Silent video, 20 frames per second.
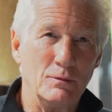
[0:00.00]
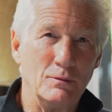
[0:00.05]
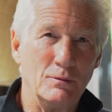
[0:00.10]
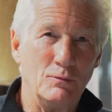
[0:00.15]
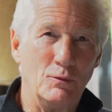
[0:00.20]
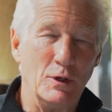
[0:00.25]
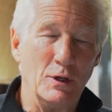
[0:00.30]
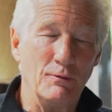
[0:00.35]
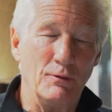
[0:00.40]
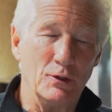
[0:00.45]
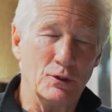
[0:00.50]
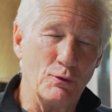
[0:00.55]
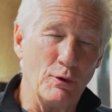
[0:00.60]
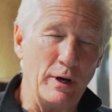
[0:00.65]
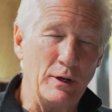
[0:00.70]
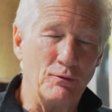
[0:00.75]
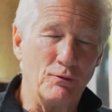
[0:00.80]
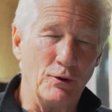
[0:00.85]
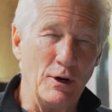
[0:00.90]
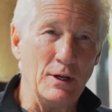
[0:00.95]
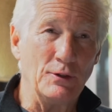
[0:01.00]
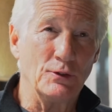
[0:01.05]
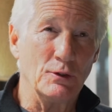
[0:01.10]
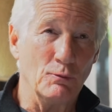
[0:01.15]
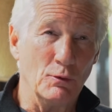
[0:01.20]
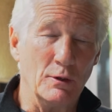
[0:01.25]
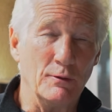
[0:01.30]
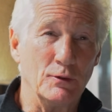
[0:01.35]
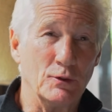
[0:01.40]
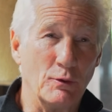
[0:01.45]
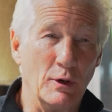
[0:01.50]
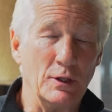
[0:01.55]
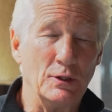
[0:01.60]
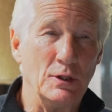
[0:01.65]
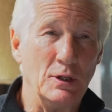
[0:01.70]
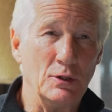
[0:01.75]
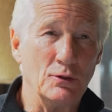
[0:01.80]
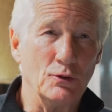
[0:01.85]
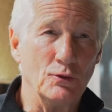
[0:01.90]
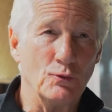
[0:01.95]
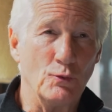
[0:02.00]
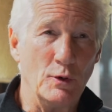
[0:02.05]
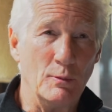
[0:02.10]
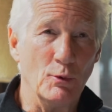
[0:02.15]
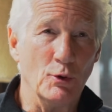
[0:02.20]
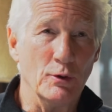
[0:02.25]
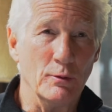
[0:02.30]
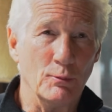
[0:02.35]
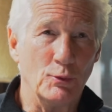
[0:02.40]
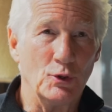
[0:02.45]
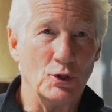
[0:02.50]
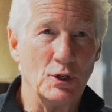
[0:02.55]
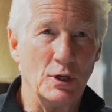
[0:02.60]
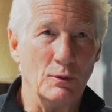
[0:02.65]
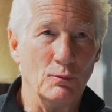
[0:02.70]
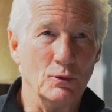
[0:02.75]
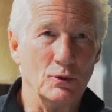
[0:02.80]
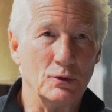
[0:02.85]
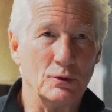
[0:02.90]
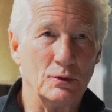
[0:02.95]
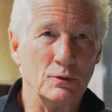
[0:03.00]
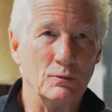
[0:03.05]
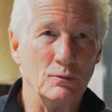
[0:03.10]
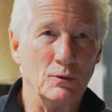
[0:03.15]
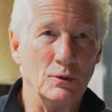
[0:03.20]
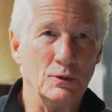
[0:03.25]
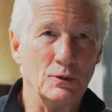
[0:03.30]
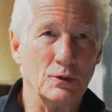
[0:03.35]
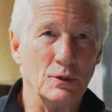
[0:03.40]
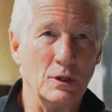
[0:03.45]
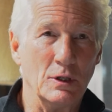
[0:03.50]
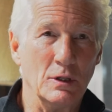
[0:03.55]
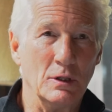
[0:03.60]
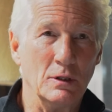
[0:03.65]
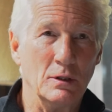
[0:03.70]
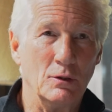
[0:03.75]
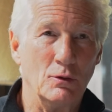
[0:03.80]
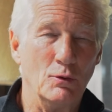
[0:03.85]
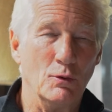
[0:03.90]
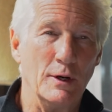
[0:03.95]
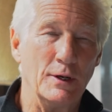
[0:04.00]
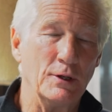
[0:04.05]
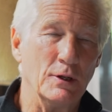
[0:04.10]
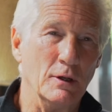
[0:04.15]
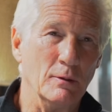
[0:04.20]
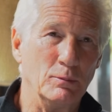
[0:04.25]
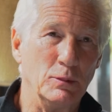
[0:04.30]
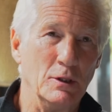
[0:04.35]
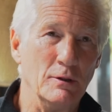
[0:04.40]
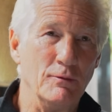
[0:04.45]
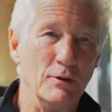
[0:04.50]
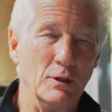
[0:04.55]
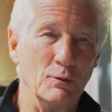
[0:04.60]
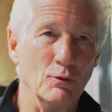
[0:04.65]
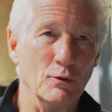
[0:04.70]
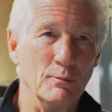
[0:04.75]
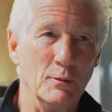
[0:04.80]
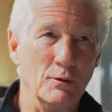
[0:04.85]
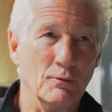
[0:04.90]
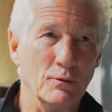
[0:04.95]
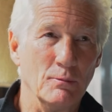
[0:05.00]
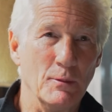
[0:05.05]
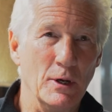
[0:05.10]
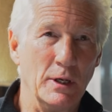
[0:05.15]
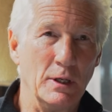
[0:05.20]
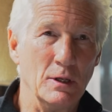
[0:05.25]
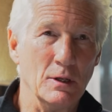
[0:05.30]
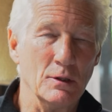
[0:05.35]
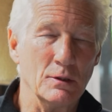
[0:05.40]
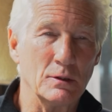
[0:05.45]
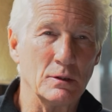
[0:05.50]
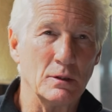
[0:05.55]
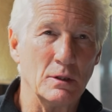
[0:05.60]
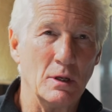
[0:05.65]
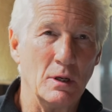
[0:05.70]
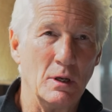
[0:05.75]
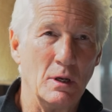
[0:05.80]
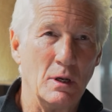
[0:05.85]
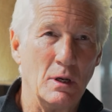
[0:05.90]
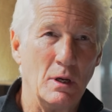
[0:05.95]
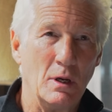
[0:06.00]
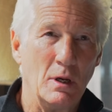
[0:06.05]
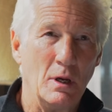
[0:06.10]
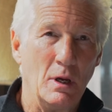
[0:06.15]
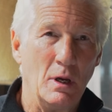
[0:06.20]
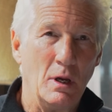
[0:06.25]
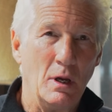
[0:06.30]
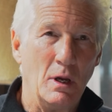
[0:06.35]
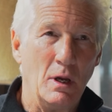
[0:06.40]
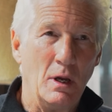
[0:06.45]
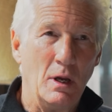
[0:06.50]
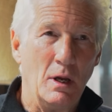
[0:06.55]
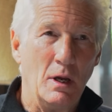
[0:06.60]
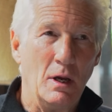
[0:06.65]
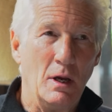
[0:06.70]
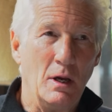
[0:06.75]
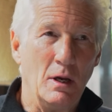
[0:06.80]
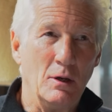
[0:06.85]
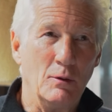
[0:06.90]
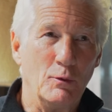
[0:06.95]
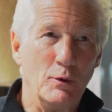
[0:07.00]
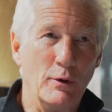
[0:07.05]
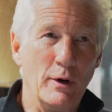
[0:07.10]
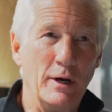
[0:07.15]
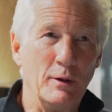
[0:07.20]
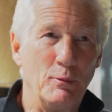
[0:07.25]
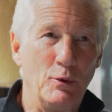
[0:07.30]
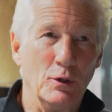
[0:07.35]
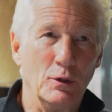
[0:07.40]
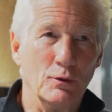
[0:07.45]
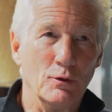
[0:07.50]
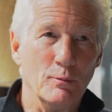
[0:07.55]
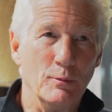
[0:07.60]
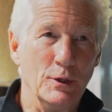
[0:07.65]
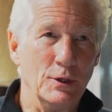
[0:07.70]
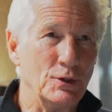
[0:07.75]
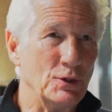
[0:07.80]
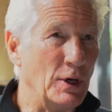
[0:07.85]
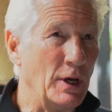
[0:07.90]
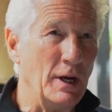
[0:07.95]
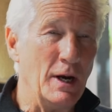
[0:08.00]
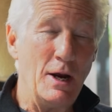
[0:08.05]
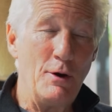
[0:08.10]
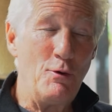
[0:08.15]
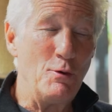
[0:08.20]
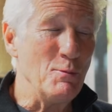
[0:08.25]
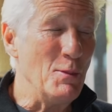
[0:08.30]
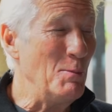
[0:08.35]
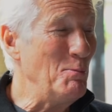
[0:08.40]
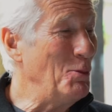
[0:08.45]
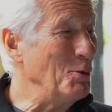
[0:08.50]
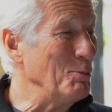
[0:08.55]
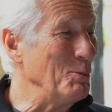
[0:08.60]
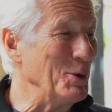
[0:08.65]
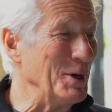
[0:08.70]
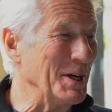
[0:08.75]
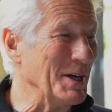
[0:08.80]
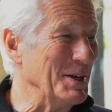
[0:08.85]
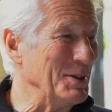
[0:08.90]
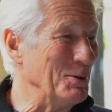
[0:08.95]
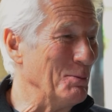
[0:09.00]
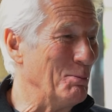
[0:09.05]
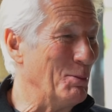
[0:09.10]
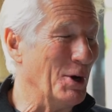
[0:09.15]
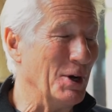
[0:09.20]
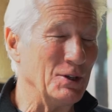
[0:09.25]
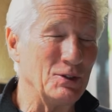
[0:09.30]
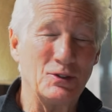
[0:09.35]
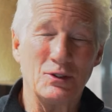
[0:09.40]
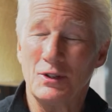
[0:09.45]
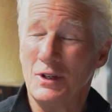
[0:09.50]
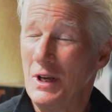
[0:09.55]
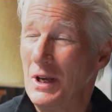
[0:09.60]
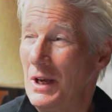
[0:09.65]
one of his great friends and one of his great teachers, Riba Rinpoche, was who ended up living with me for many years. We were on a pilgrimage, and I remember being on the bus,